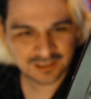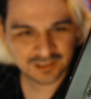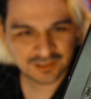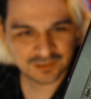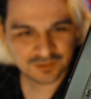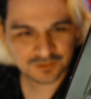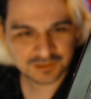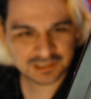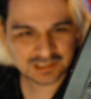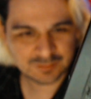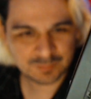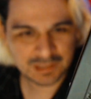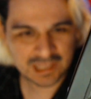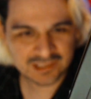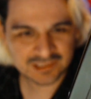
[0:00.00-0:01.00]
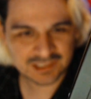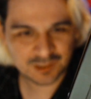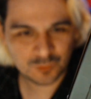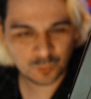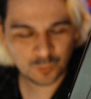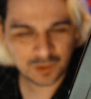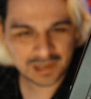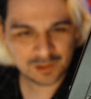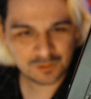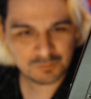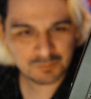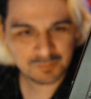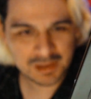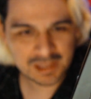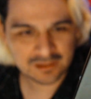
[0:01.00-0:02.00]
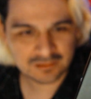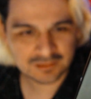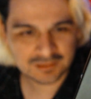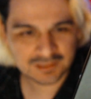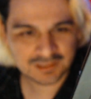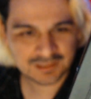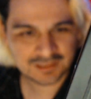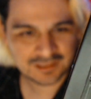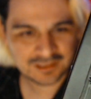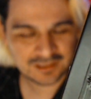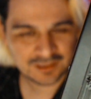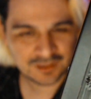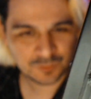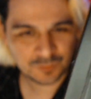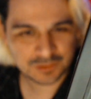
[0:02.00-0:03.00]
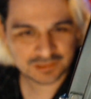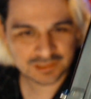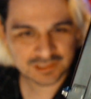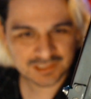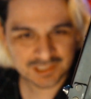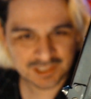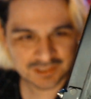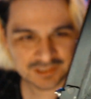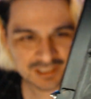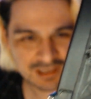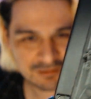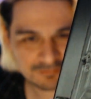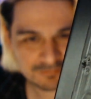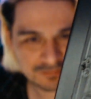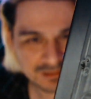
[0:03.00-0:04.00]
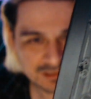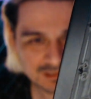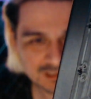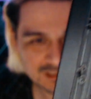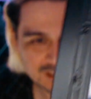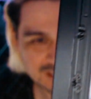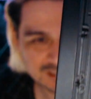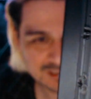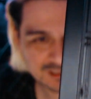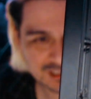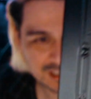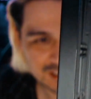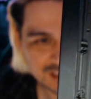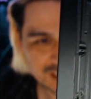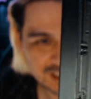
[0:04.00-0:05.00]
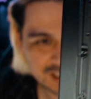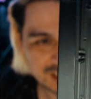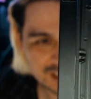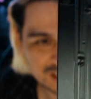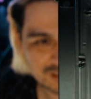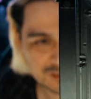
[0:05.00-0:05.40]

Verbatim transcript: So this plastic will melt with the sound if it's like hitting it